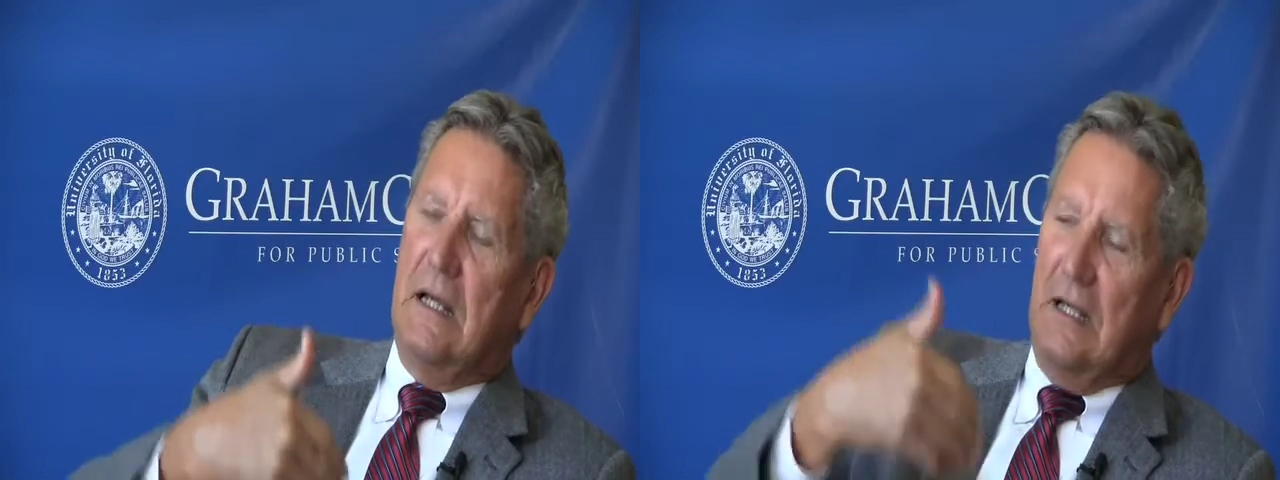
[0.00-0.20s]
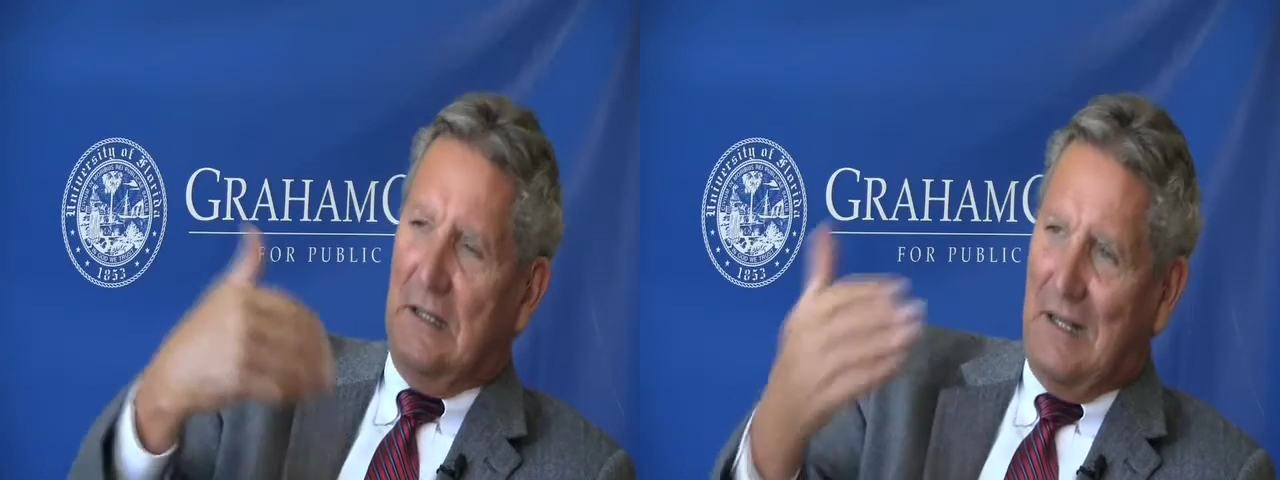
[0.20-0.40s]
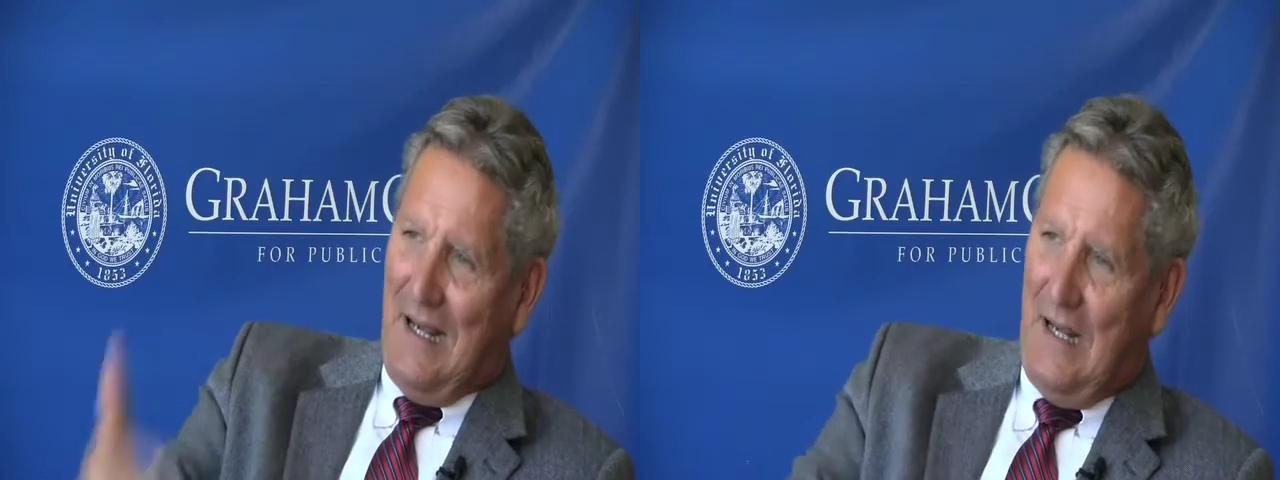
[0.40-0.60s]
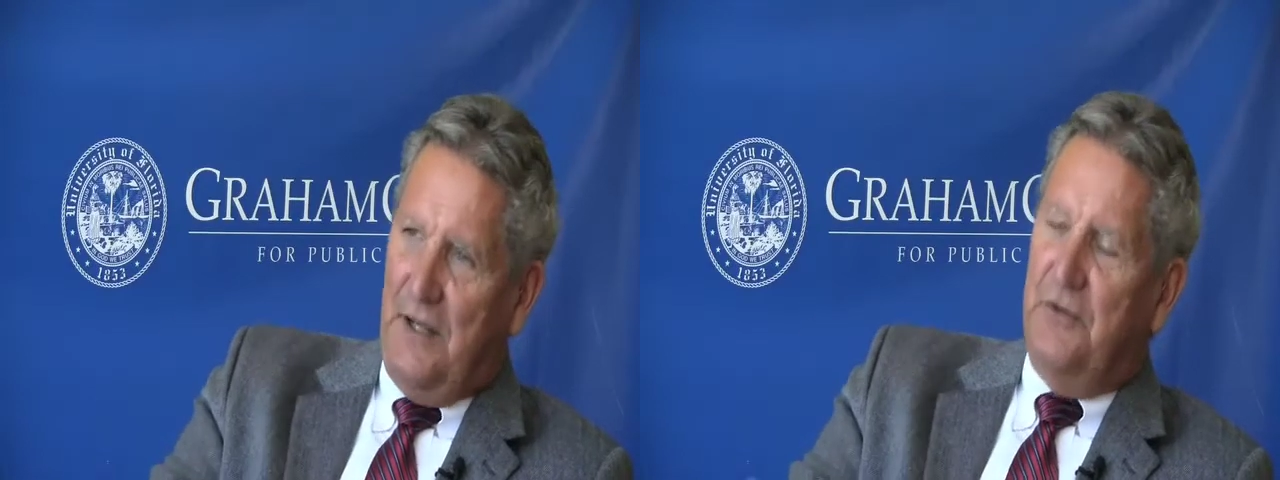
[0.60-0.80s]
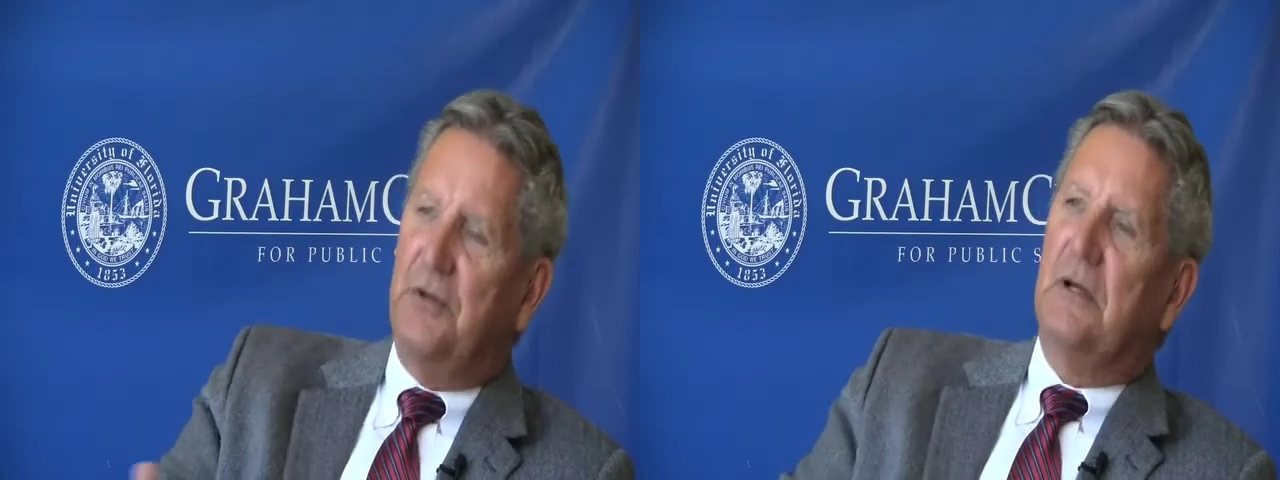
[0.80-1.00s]

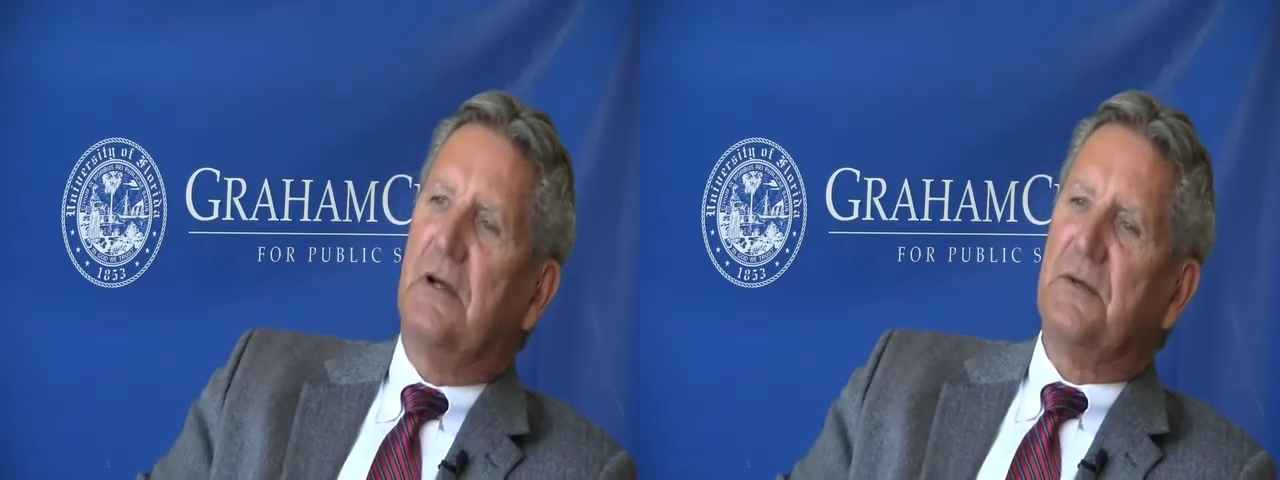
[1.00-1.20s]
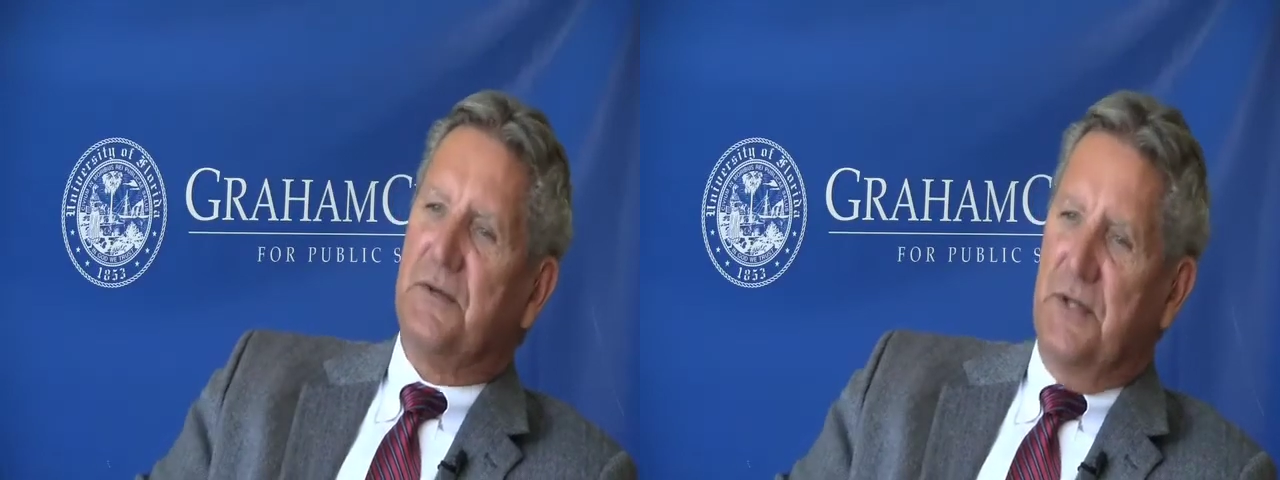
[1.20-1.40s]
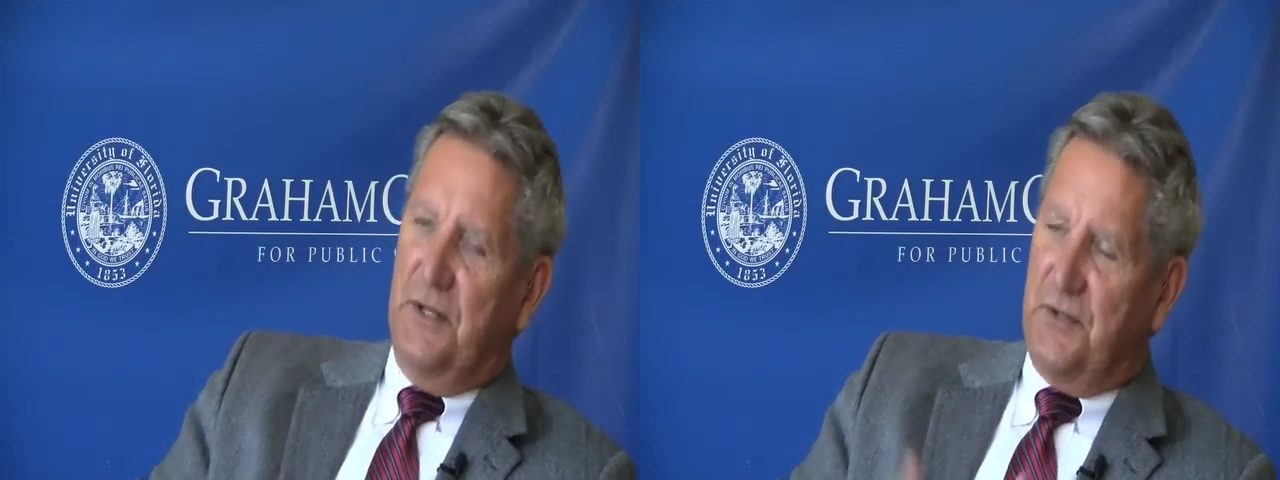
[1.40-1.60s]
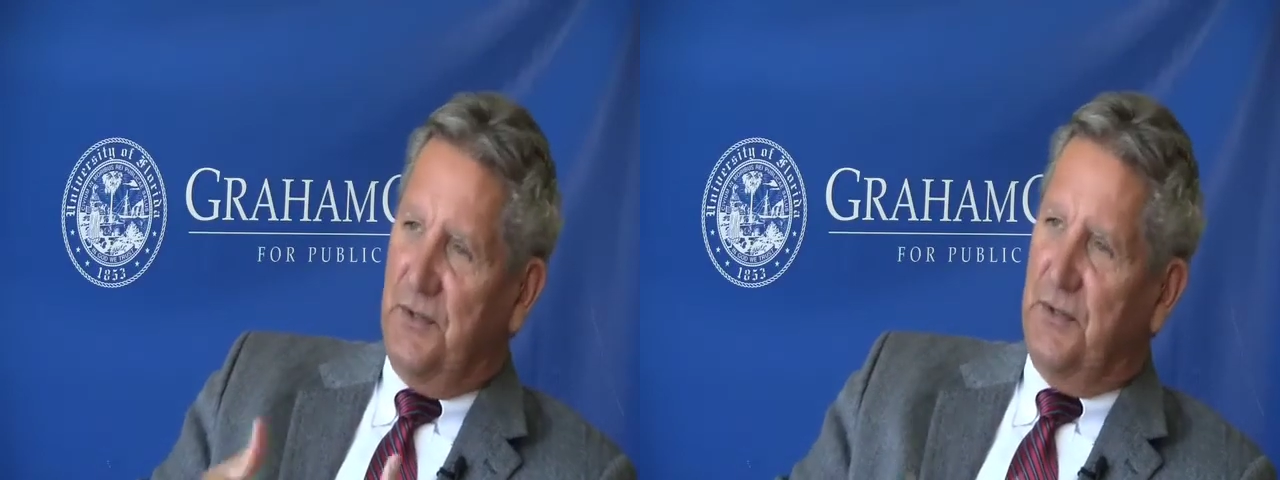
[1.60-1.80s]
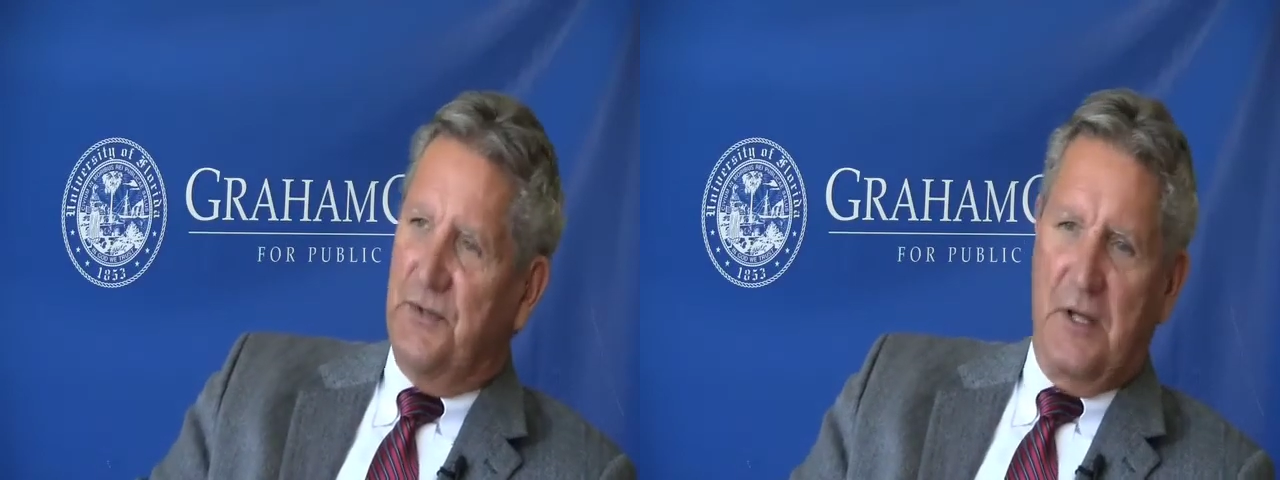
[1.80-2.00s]
engage
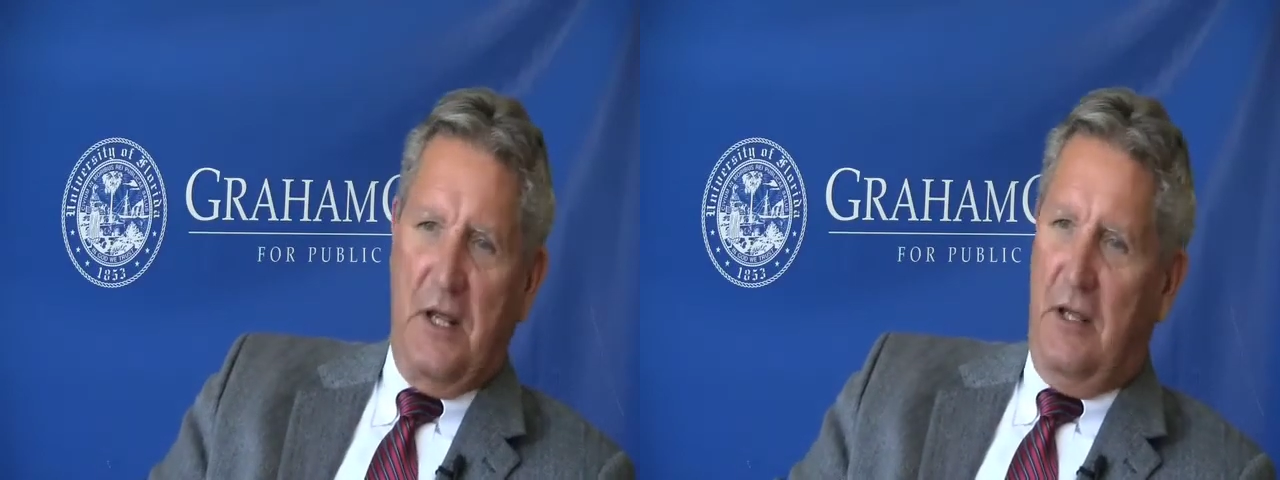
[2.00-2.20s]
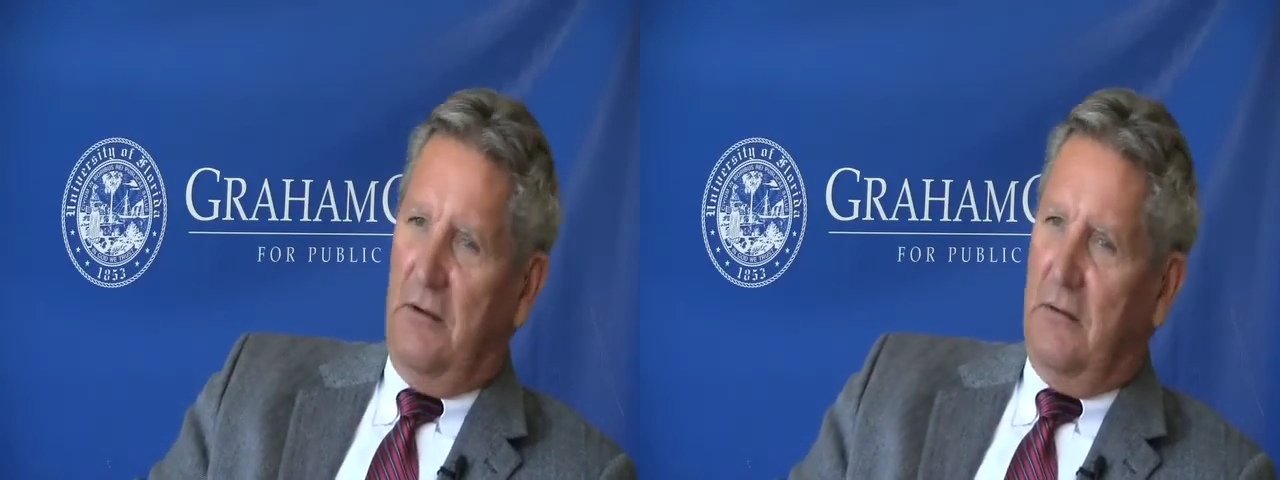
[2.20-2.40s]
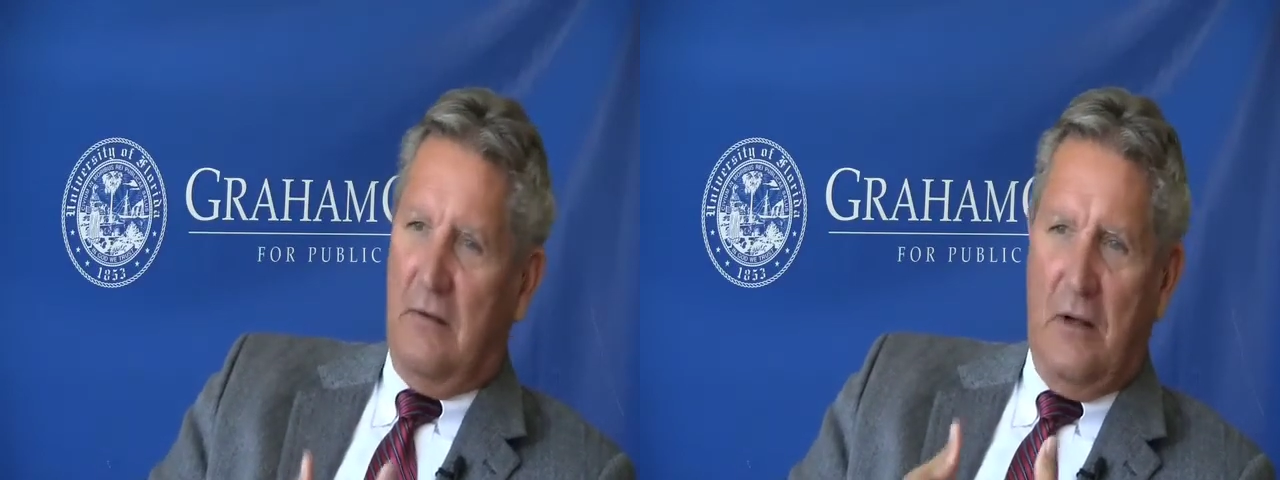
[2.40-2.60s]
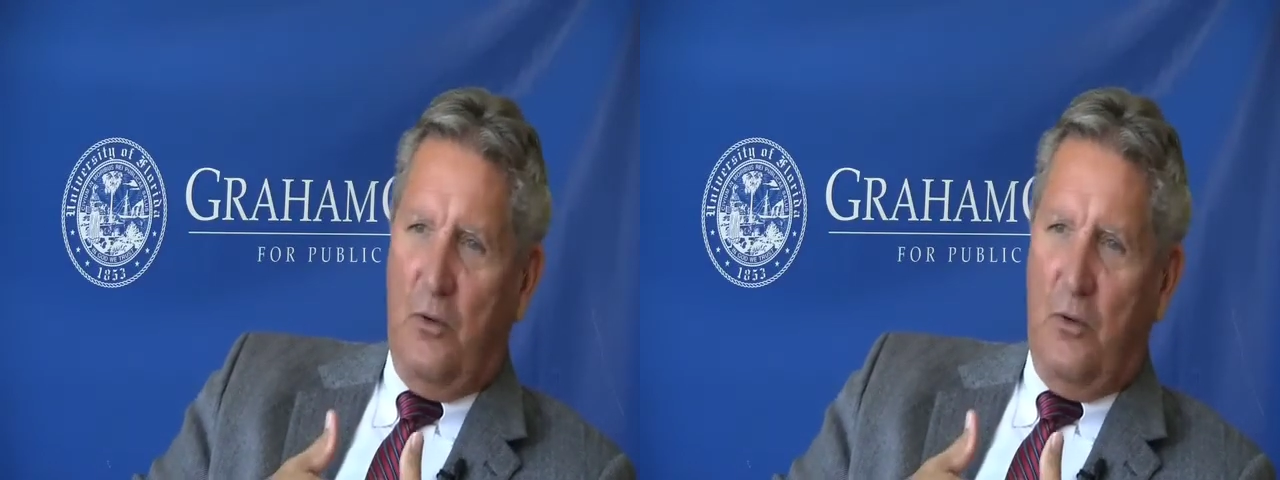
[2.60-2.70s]
citizens in,